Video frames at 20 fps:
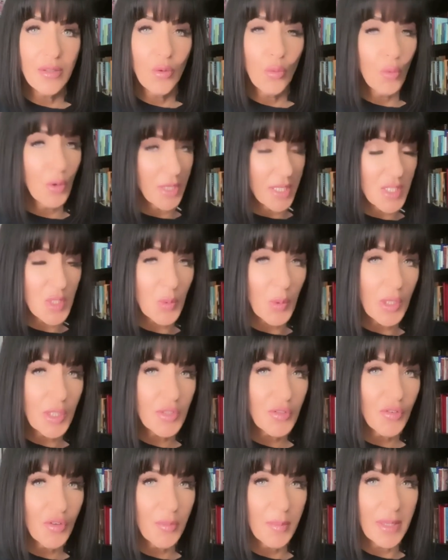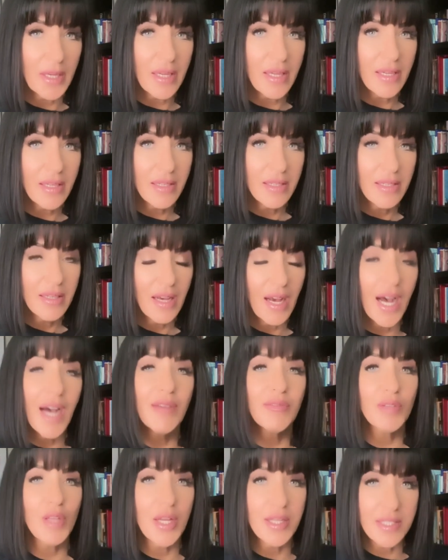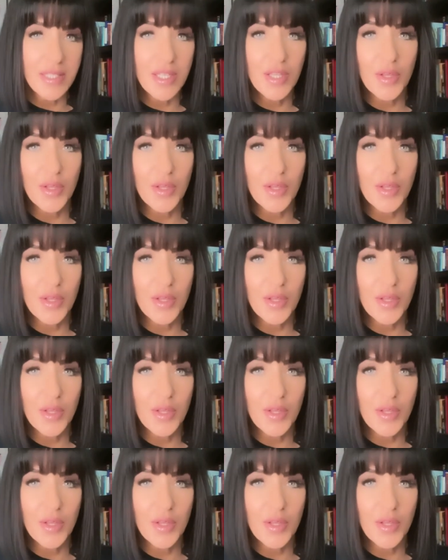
what has worked for me. I've lost